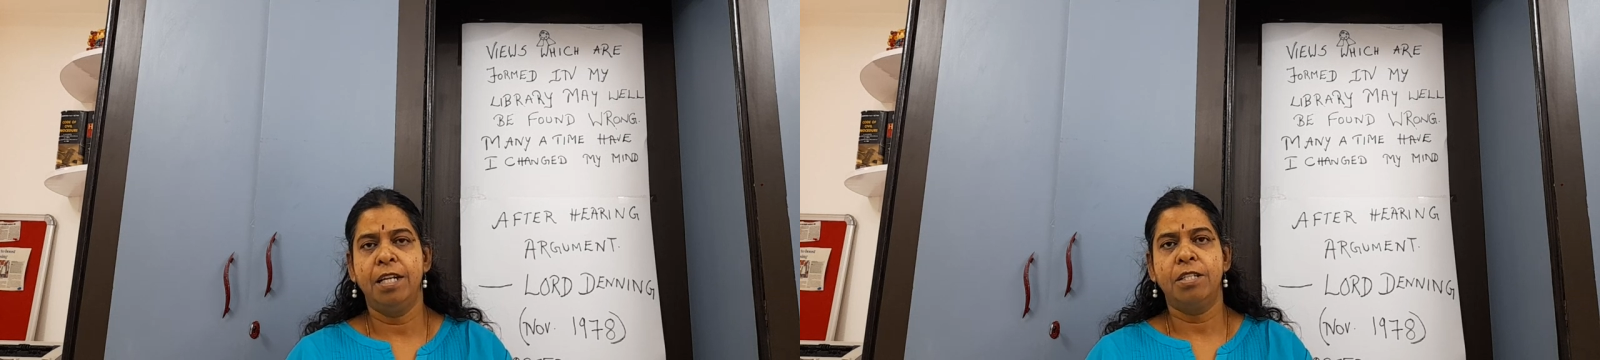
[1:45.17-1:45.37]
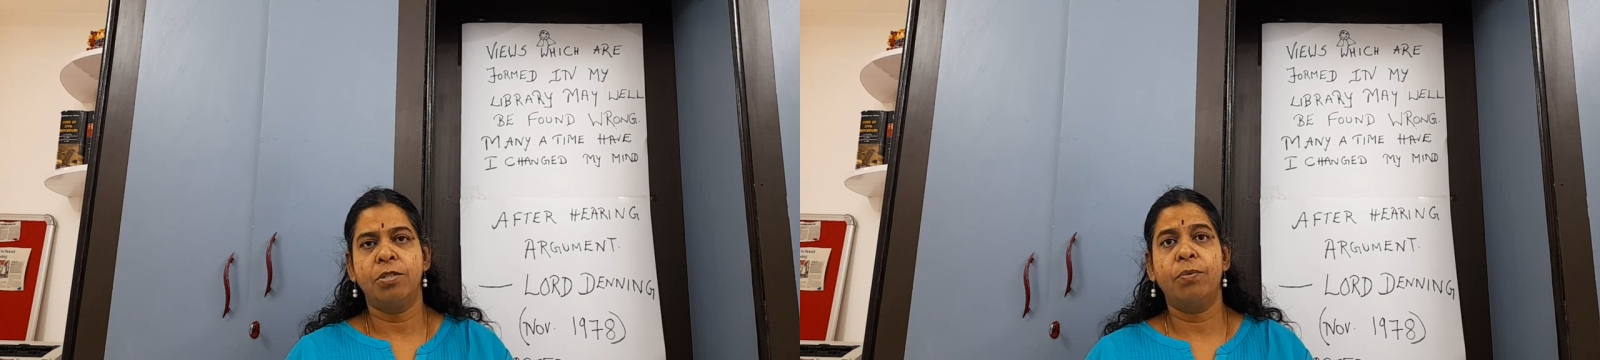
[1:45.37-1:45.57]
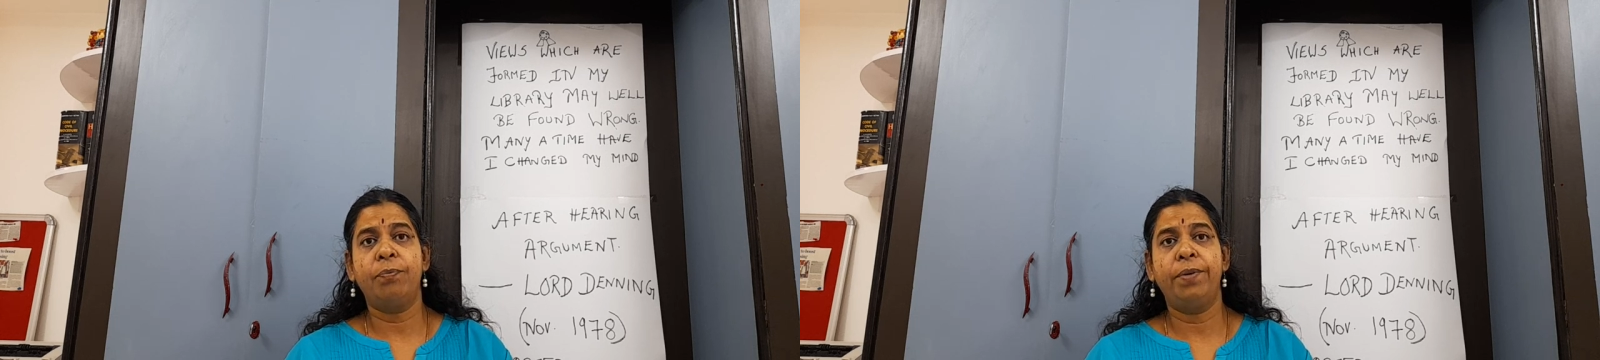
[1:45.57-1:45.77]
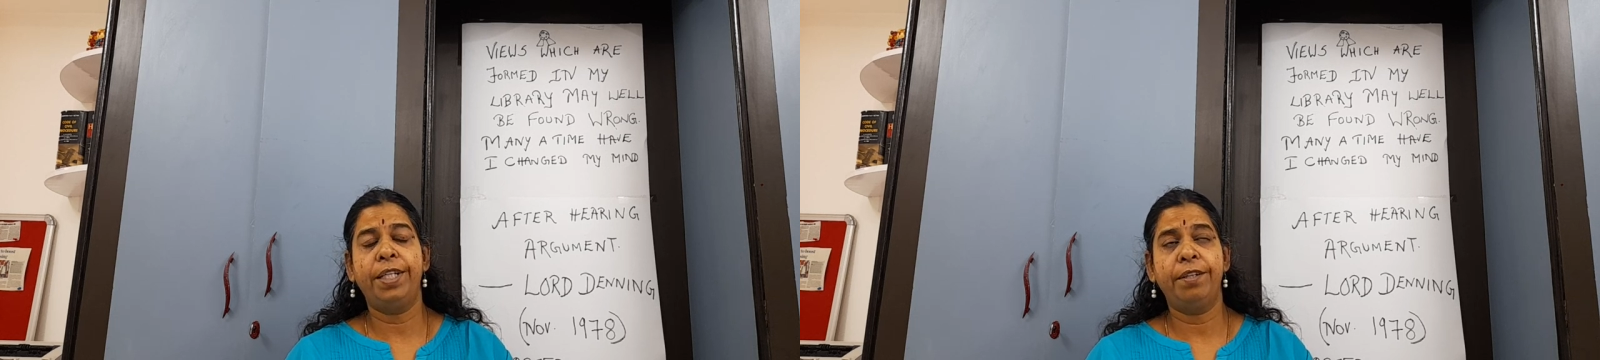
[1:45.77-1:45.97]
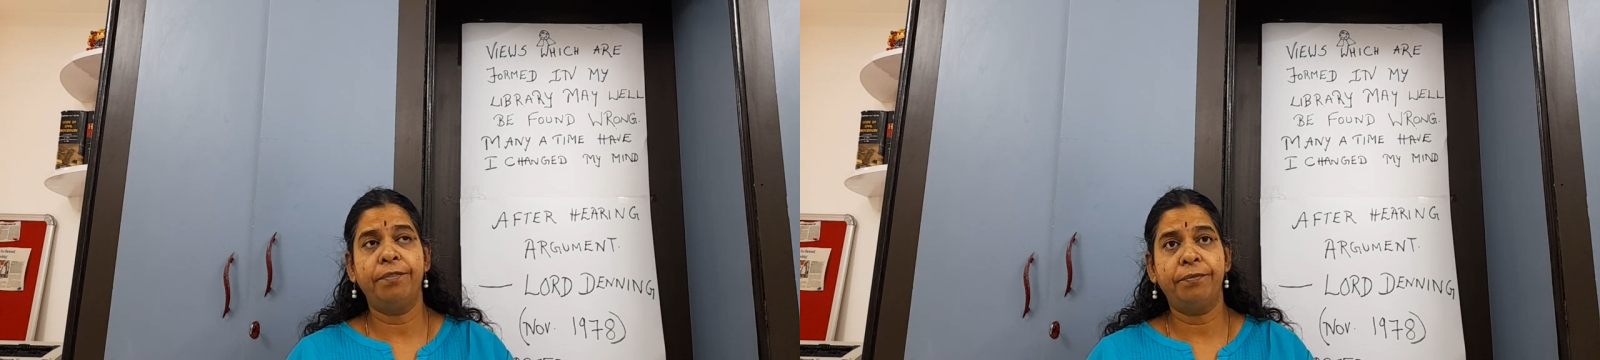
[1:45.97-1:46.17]
So
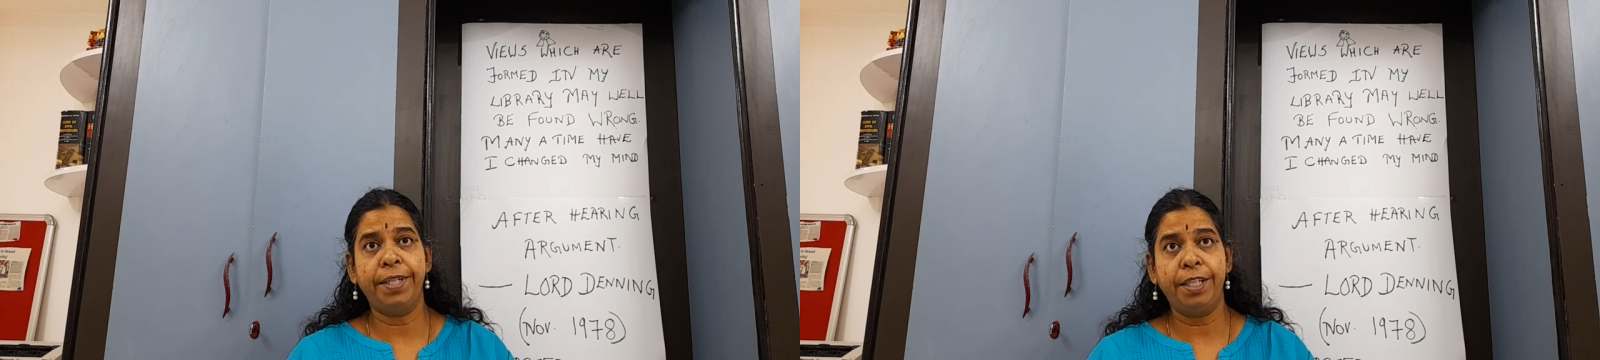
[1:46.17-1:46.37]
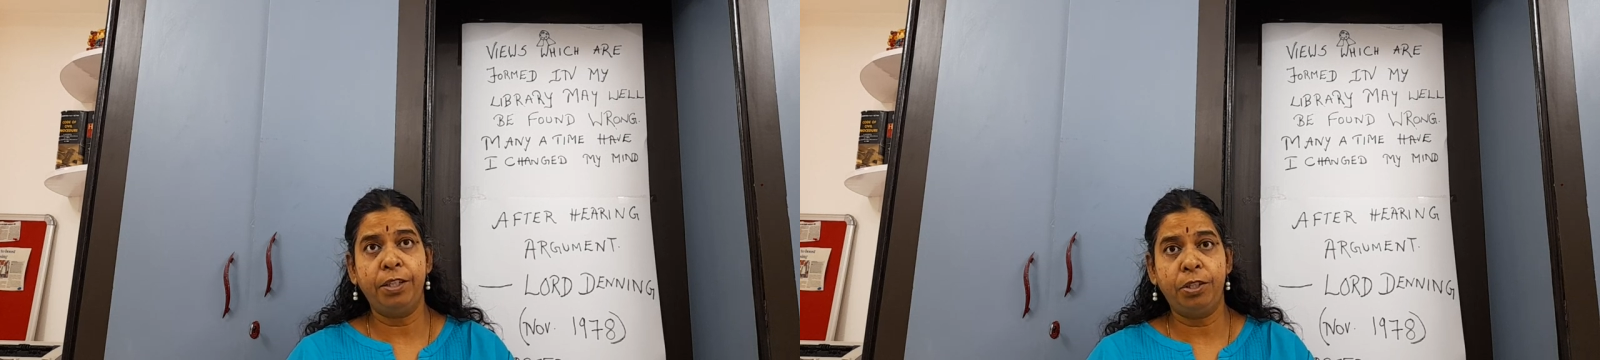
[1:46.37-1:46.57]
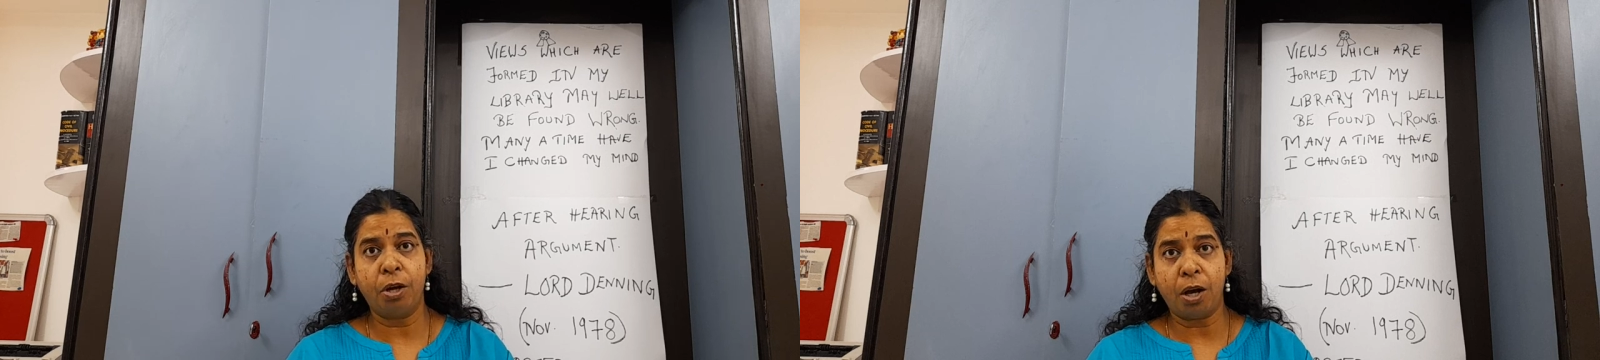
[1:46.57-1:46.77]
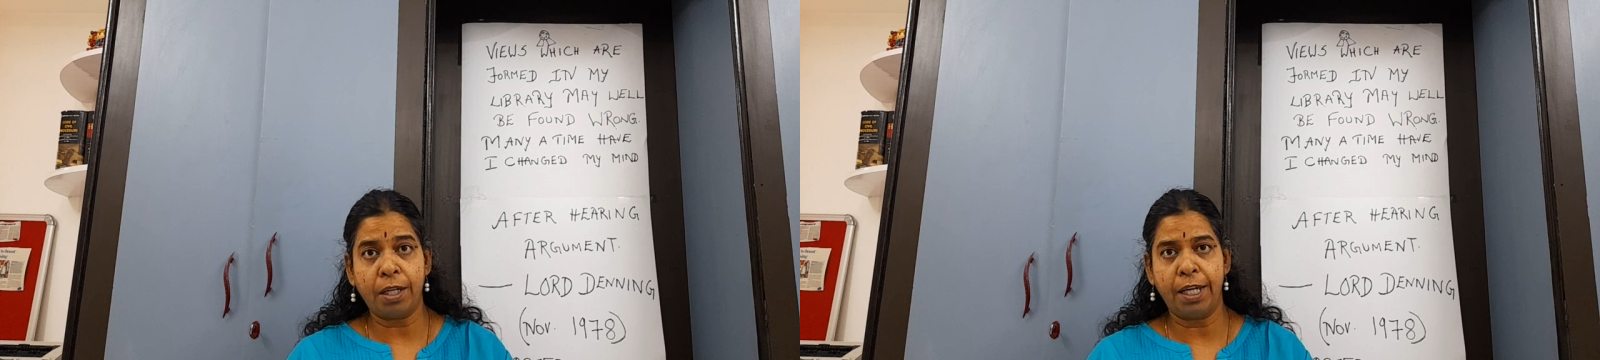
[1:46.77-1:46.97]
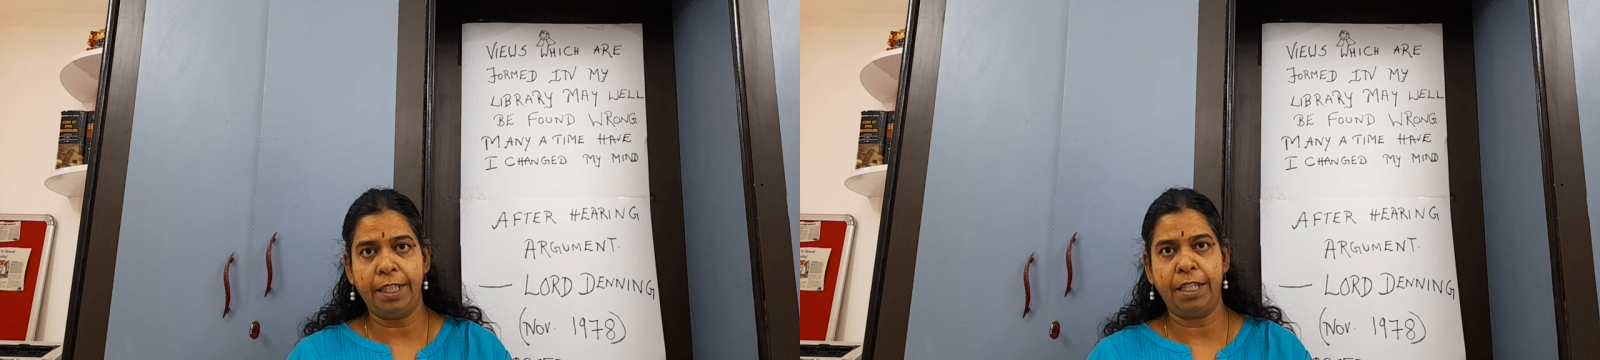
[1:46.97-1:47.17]
when we talk
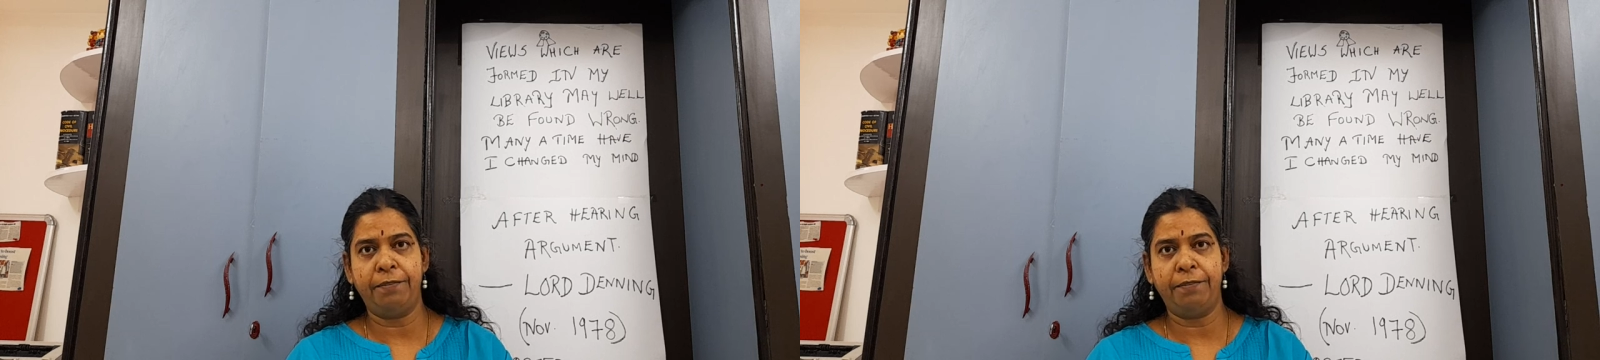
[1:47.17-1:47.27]
like that,